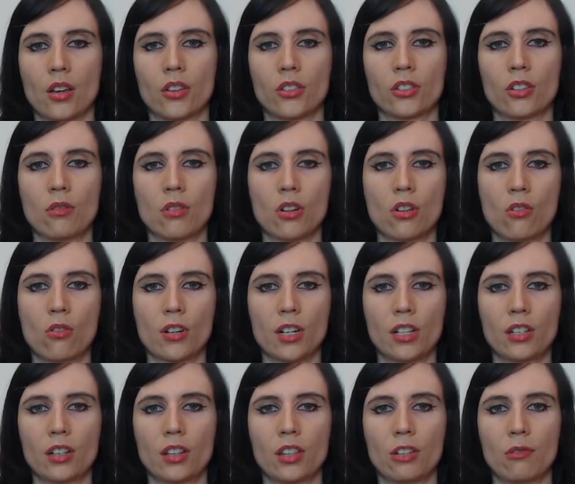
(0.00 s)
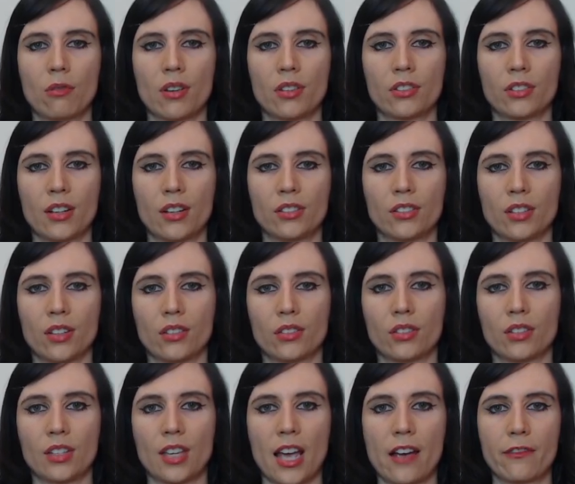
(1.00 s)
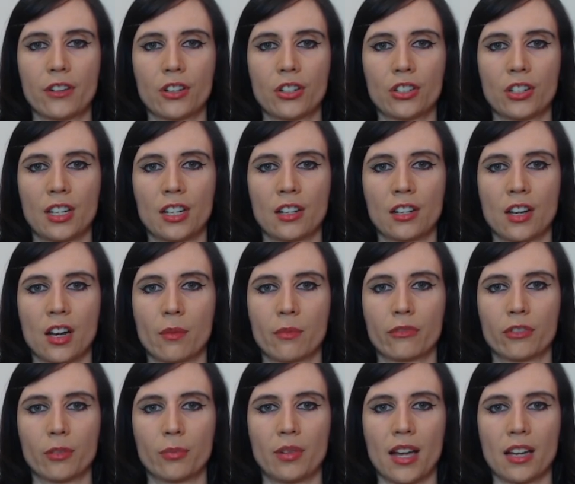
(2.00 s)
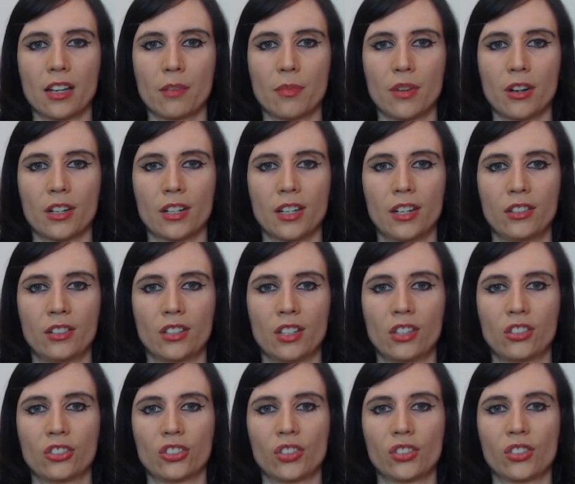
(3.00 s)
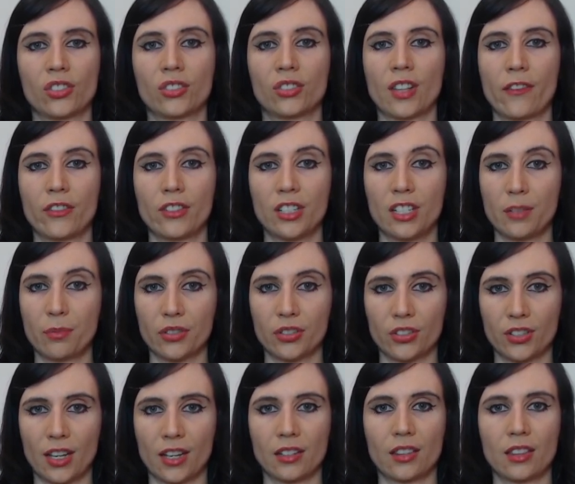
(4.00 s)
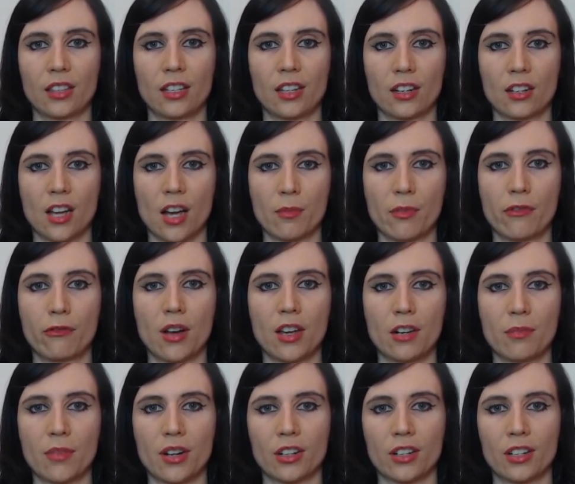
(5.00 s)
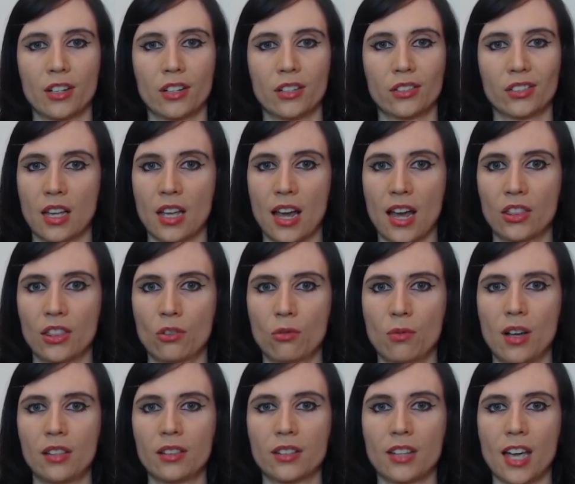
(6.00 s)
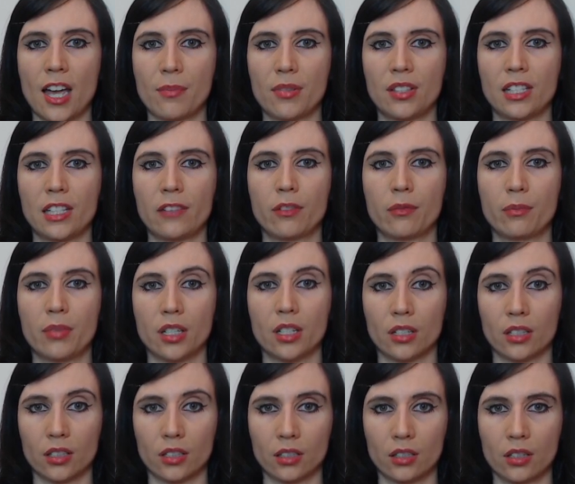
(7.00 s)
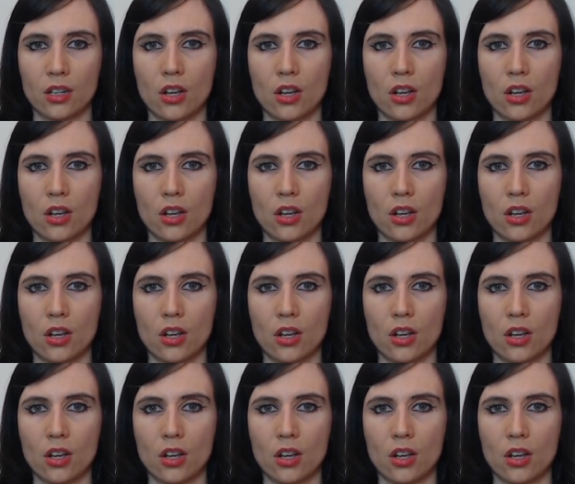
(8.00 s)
So according to the US Census, the average income for Black Americans is just 70% the income of white Americans. And the wealth gap is even bigger.